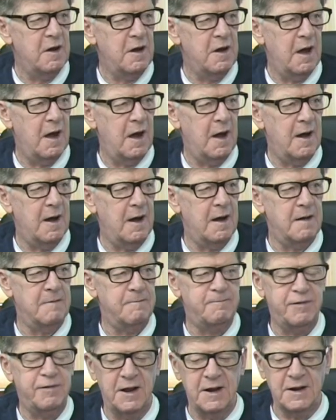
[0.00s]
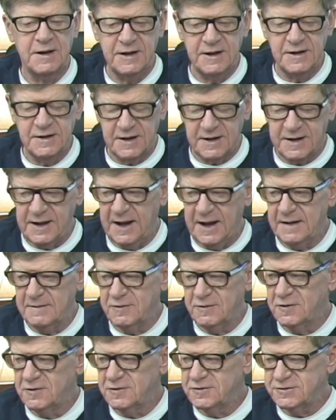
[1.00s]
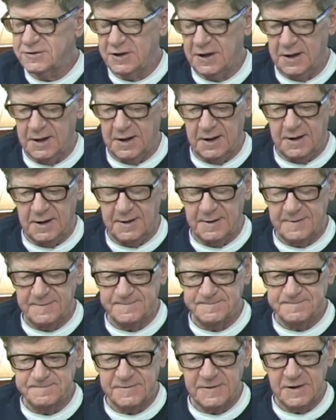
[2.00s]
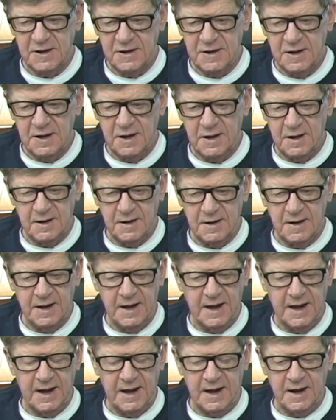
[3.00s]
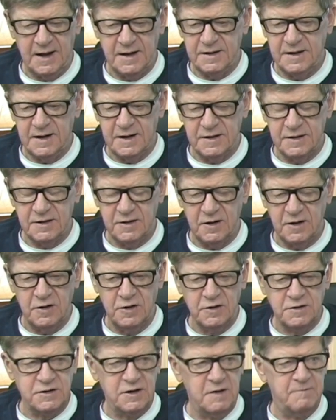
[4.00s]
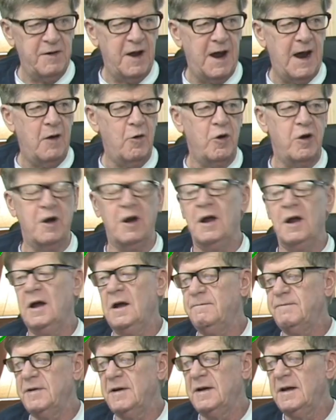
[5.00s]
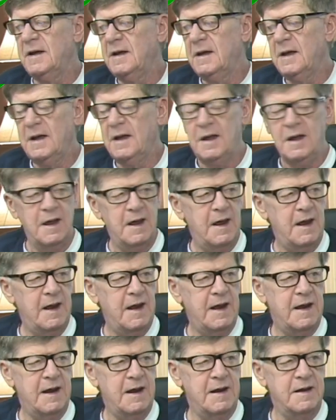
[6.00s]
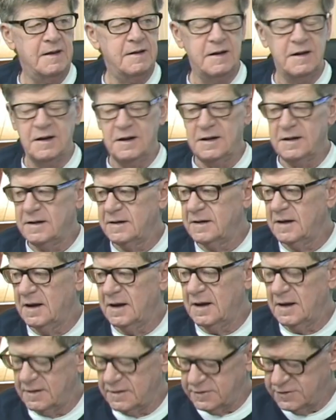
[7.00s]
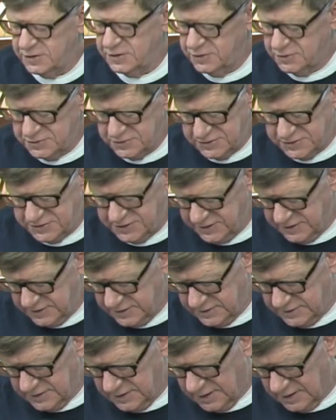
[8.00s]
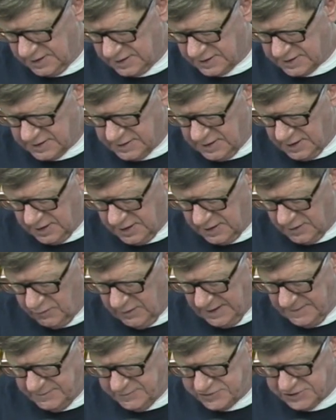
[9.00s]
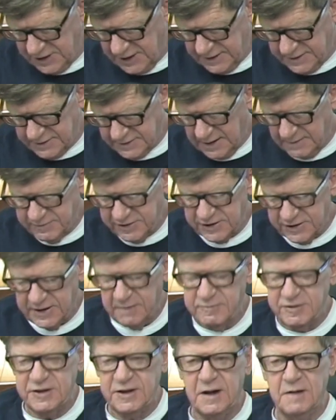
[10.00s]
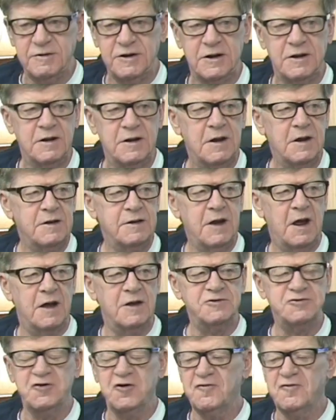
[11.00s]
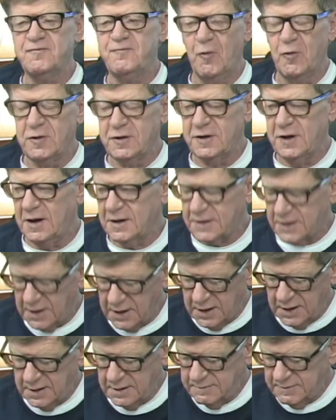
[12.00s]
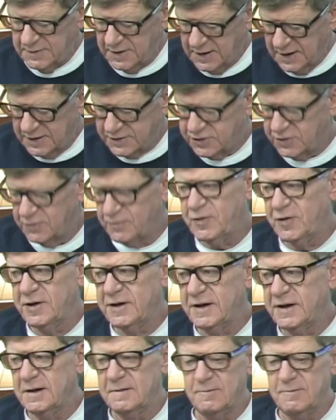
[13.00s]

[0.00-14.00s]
Uh, plug in the cables uh, and then uh, hook the power up and then uh, use the uh, website www.surfboard.com to put in